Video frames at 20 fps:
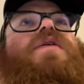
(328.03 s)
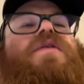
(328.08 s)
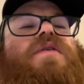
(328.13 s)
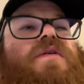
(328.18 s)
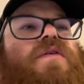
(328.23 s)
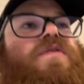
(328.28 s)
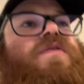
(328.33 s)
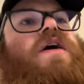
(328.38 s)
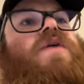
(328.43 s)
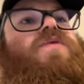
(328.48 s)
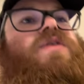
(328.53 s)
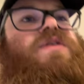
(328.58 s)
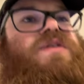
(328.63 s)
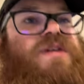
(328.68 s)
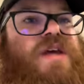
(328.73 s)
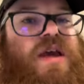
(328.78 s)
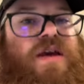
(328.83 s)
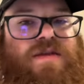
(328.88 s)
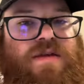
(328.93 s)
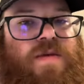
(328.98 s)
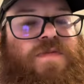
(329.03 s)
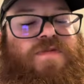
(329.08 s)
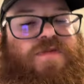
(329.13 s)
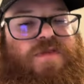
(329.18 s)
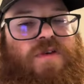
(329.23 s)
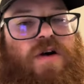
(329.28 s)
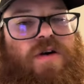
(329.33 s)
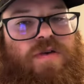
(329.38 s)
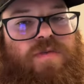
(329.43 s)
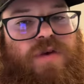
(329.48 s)
they would take them
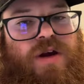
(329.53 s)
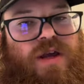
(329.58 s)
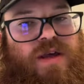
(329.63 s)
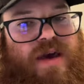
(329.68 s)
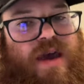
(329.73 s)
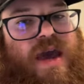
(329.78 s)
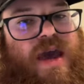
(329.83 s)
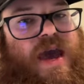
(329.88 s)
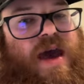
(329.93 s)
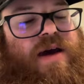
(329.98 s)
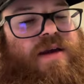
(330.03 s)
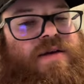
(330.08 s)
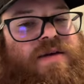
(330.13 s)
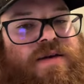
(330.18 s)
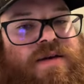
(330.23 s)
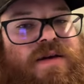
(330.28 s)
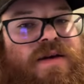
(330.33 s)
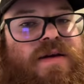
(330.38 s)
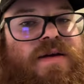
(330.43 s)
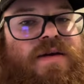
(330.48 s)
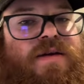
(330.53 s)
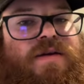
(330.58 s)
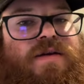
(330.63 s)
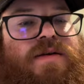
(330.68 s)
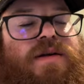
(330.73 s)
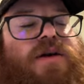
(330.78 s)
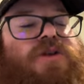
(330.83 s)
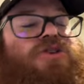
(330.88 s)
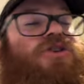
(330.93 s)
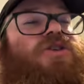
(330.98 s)
for all the money they had.
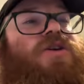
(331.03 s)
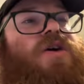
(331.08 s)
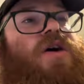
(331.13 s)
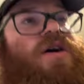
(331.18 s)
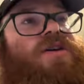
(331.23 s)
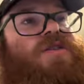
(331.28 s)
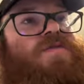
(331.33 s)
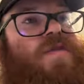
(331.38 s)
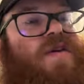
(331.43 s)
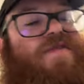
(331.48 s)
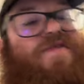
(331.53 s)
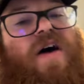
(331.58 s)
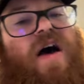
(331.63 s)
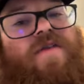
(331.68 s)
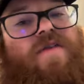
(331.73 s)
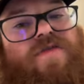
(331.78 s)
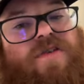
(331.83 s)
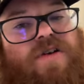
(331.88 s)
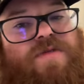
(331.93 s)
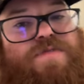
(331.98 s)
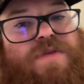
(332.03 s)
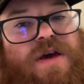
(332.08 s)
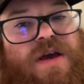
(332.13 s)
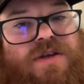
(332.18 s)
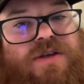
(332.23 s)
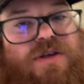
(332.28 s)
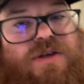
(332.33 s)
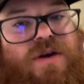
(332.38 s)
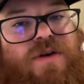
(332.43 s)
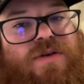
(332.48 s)
It just cost me 500
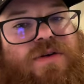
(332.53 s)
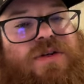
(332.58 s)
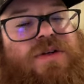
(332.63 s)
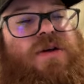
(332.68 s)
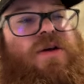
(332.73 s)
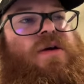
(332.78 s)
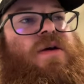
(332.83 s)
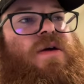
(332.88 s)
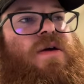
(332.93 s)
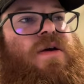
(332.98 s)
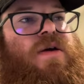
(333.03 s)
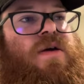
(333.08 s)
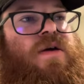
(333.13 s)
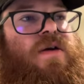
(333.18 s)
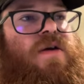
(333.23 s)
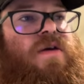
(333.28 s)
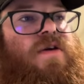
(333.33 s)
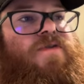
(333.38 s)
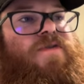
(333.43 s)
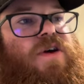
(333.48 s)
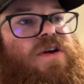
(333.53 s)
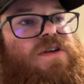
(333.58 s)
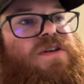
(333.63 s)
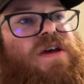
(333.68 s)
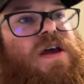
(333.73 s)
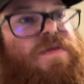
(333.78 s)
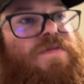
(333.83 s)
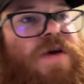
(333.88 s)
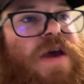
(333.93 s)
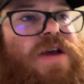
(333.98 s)
pesos for a
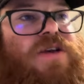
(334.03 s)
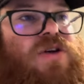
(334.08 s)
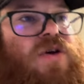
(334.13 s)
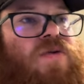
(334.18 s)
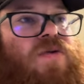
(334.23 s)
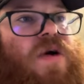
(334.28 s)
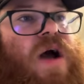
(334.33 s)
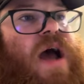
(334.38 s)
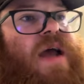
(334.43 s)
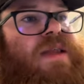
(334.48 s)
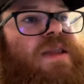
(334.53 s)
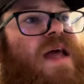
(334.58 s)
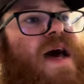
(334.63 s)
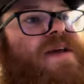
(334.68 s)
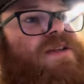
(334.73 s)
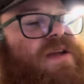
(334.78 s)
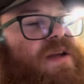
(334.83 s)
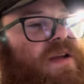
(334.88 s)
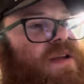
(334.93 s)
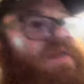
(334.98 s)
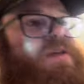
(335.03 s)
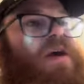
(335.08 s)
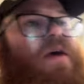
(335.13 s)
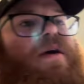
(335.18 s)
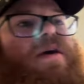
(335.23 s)
10 peso ride lessons.